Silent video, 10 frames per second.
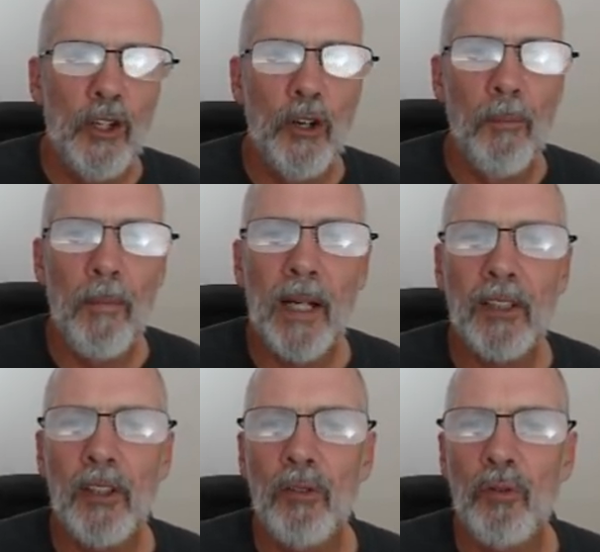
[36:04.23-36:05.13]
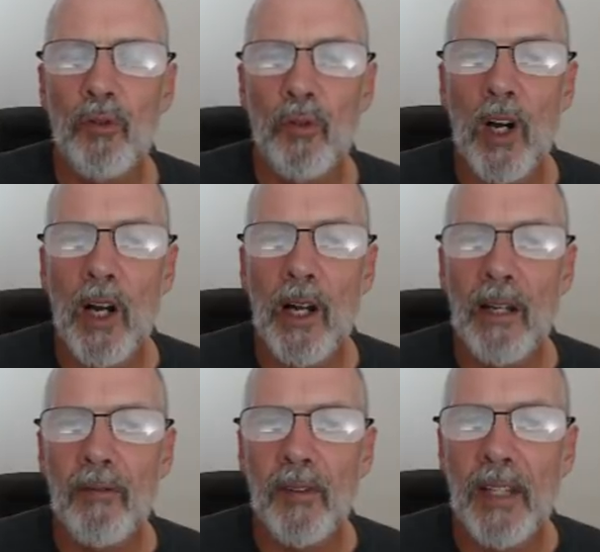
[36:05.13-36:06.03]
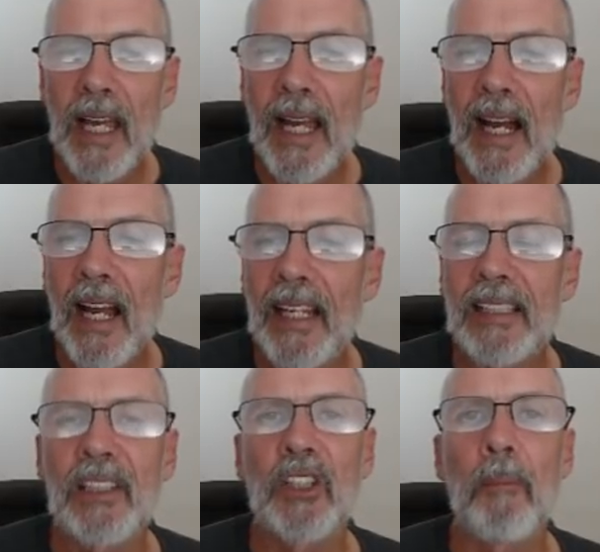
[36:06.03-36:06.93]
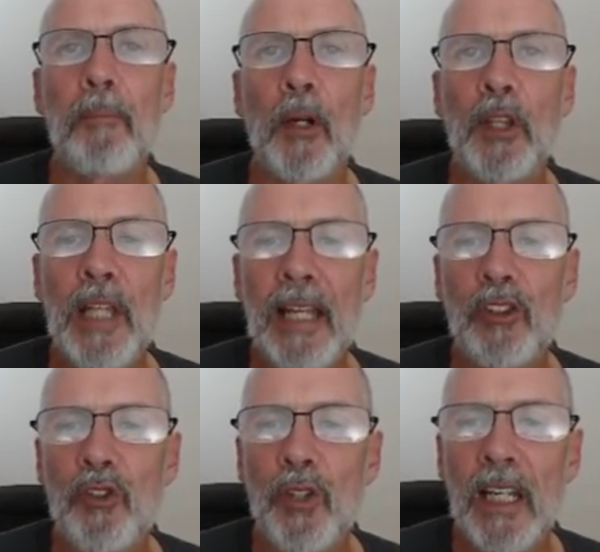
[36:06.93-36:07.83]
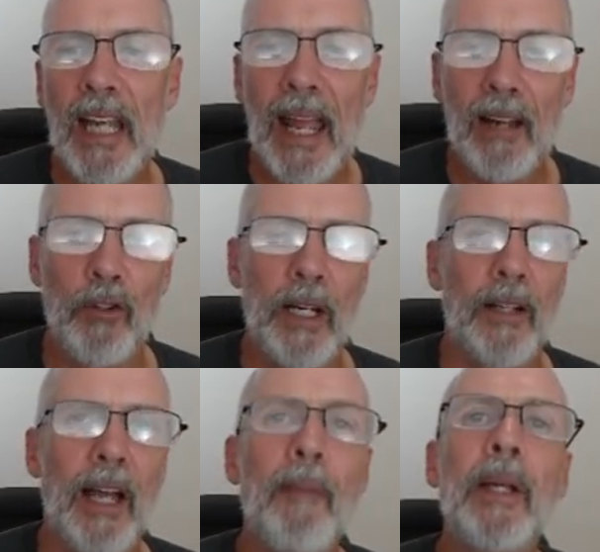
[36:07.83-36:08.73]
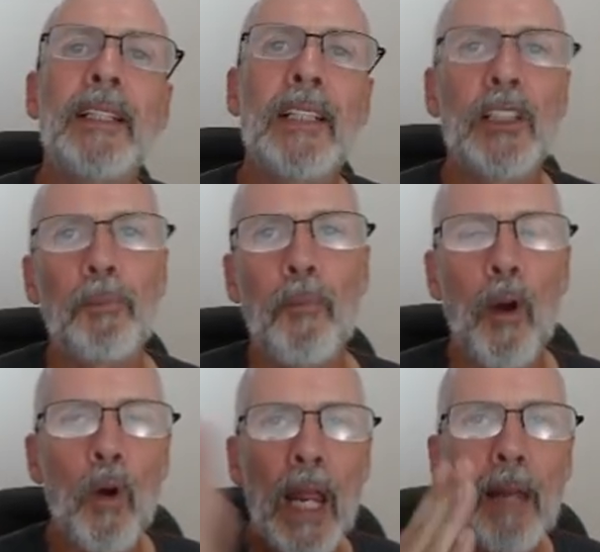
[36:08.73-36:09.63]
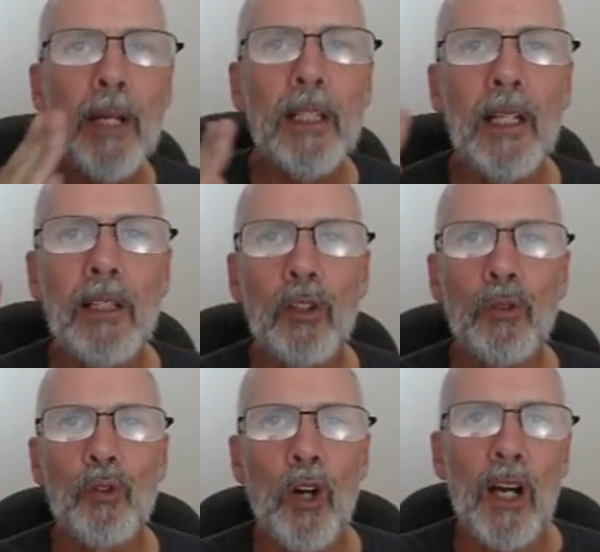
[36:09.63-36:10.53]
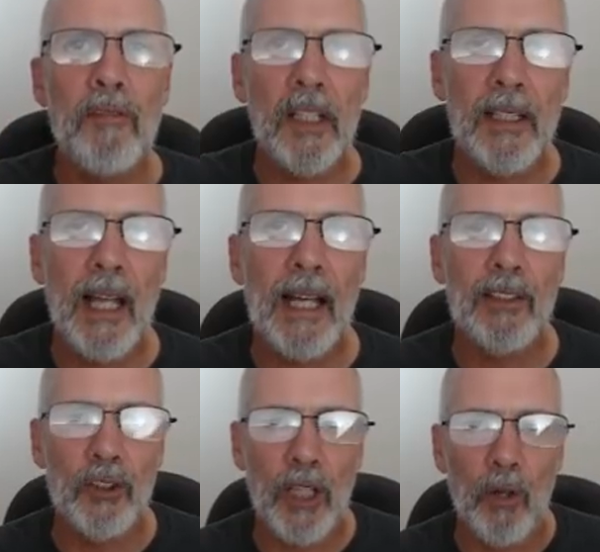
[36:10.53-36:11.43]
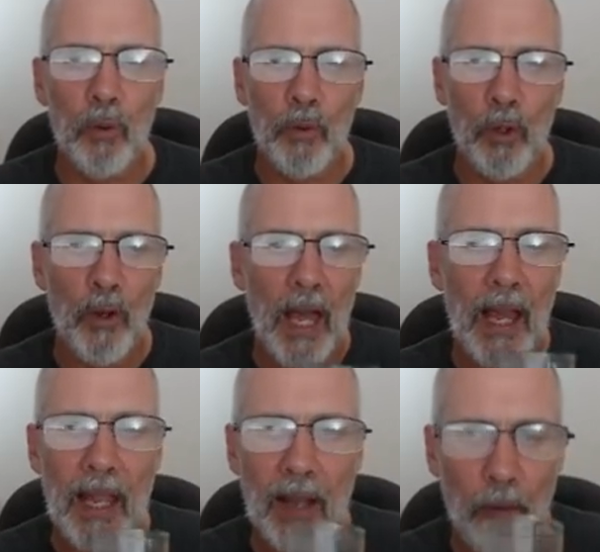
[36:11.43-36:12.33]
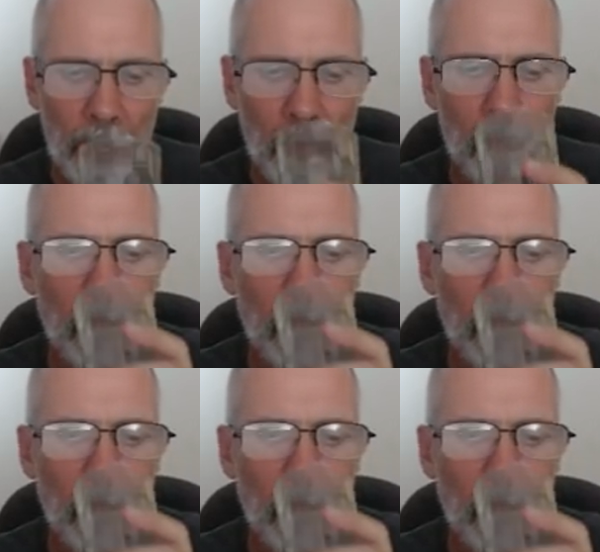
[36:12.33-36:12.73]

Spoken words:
You mustn't drive there. It's a pedestrian area. That means it's prohibited to drive in that zone or that area.